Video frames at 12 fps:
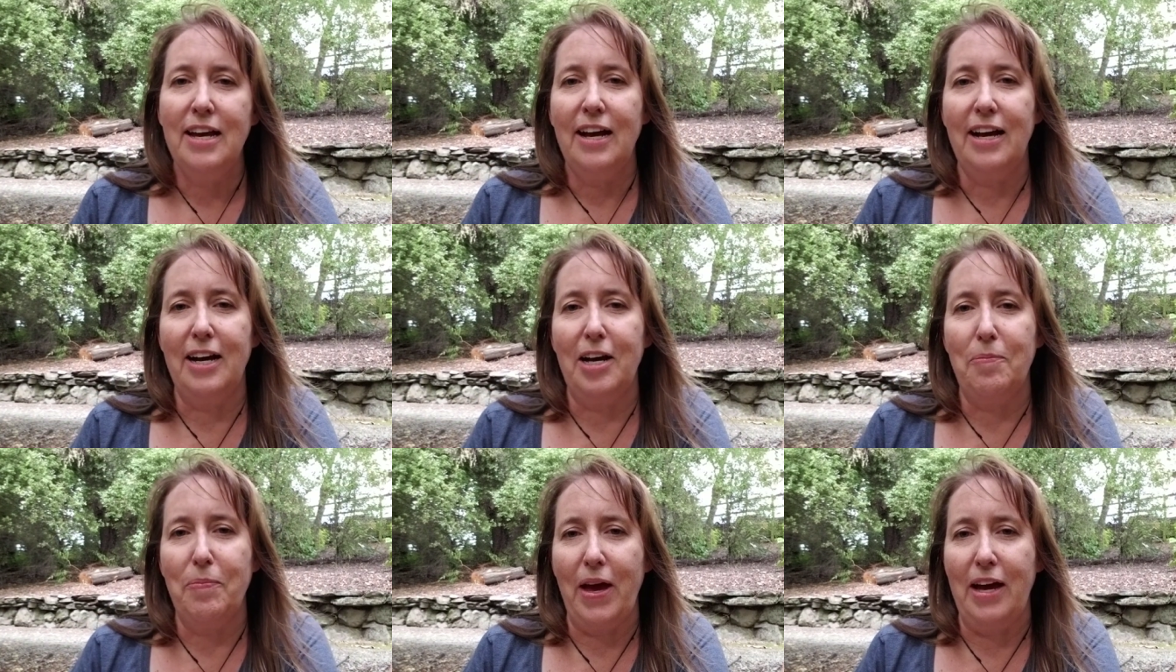
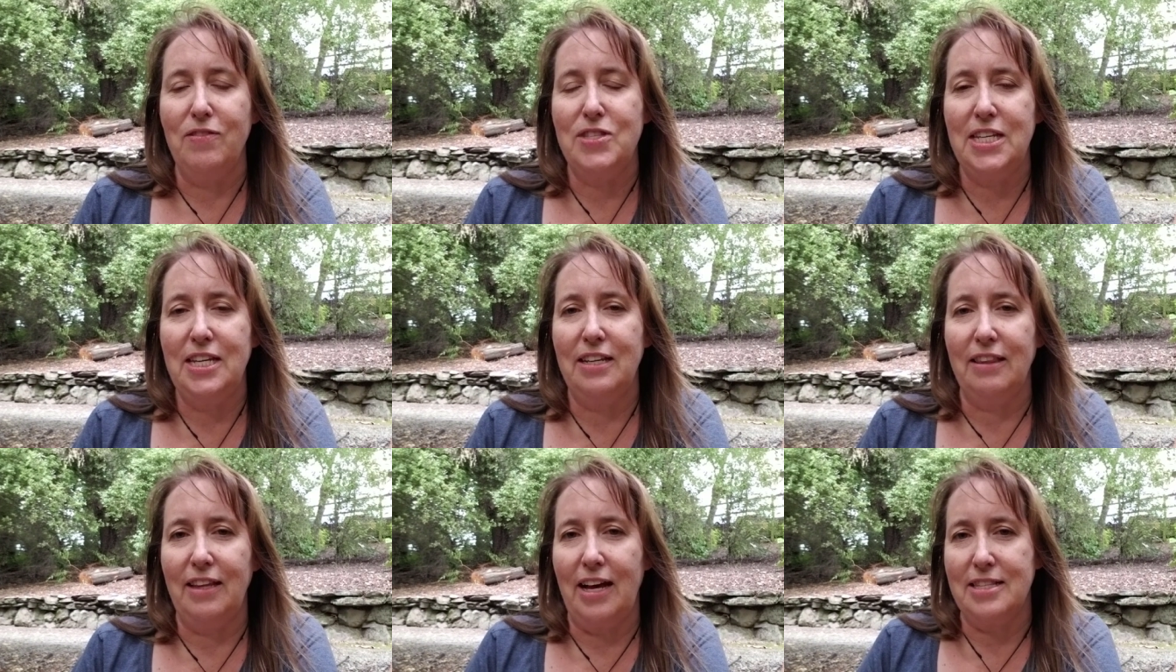I've seen
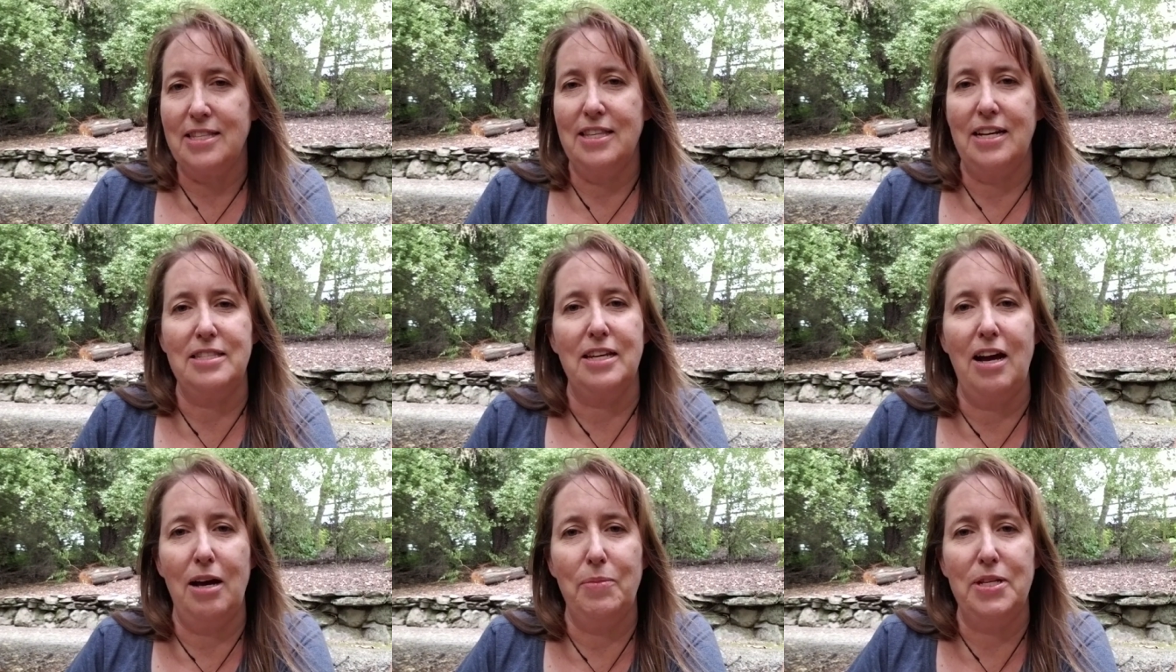lots and lots of
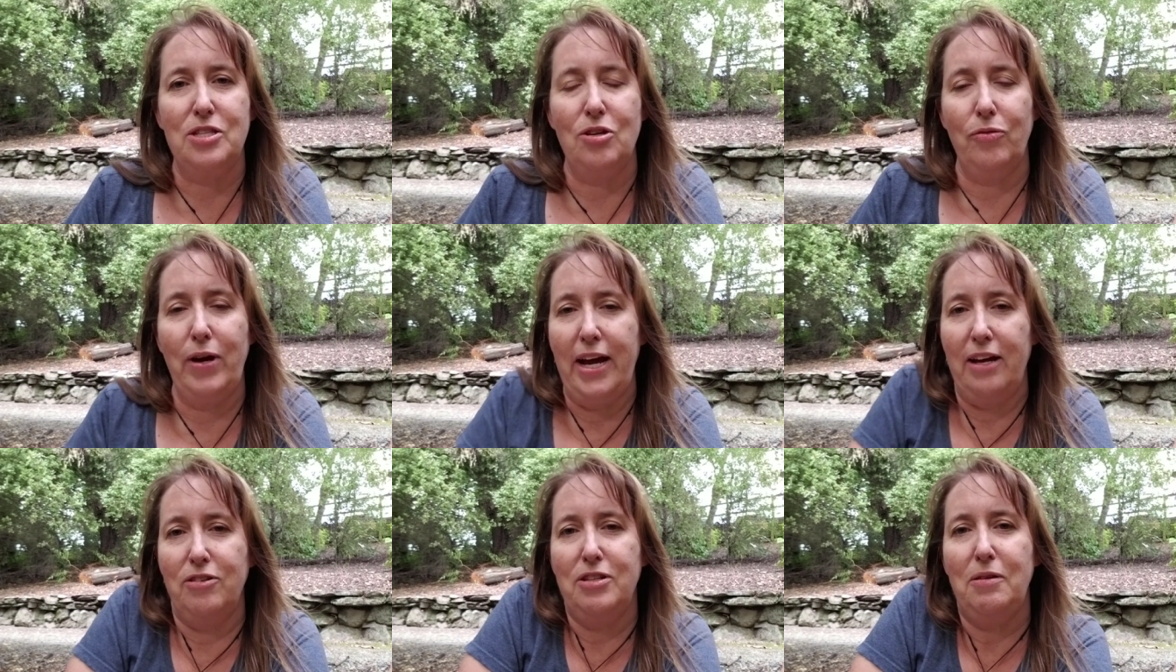comments
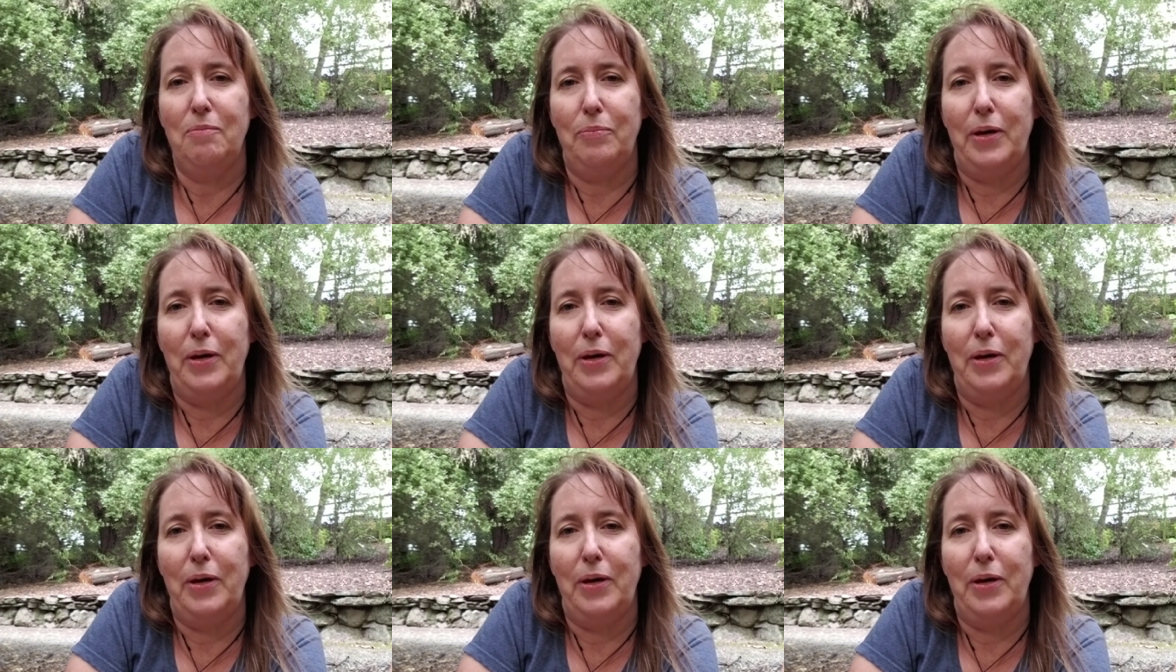around,